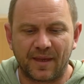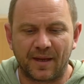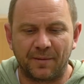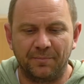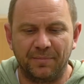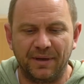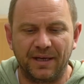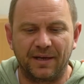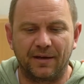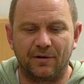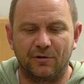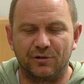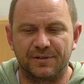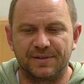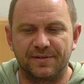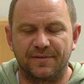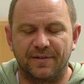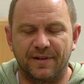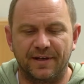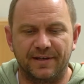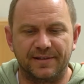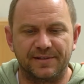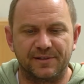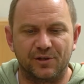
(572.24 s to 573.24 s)
Because
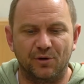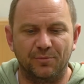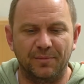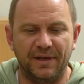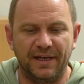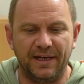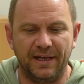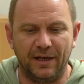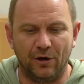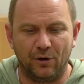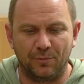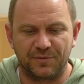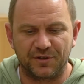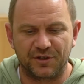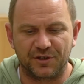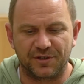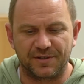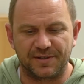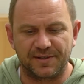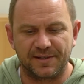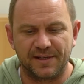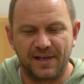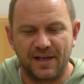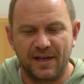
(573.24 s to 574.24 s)
there are so many
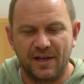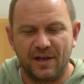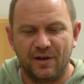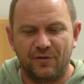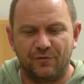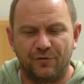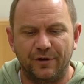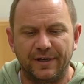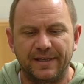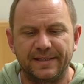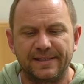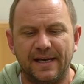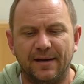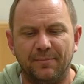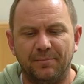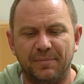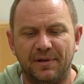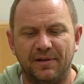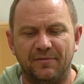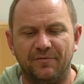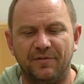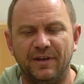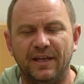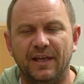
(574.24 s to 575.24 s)
options. For
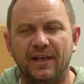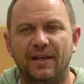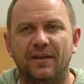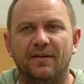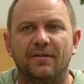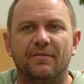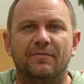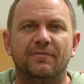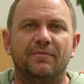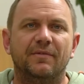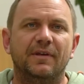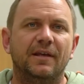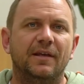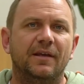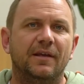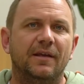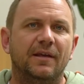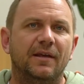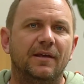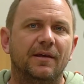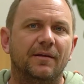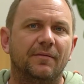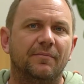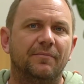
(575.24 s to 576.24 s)
example, we
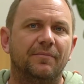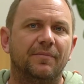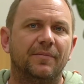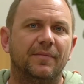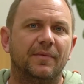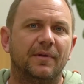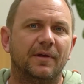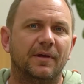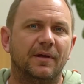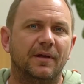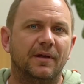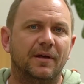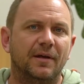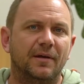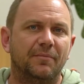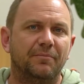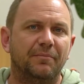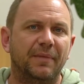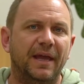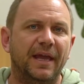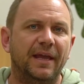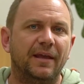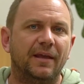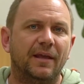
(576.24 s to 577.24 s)

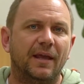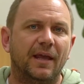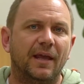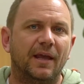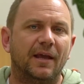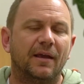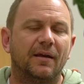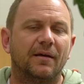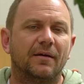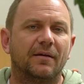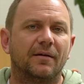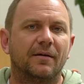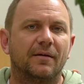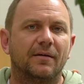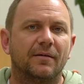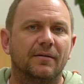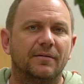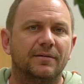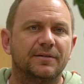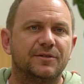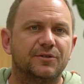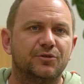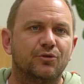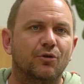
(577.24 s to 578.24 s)
making
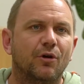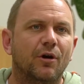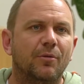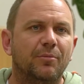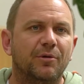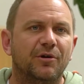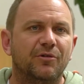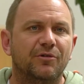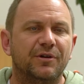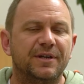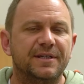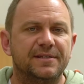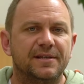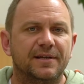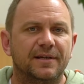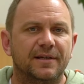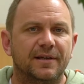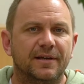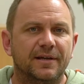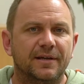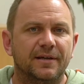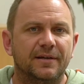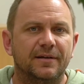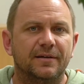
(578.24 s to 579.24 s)
strawberries in
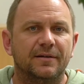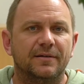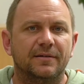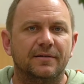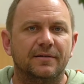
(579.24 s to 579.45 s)
a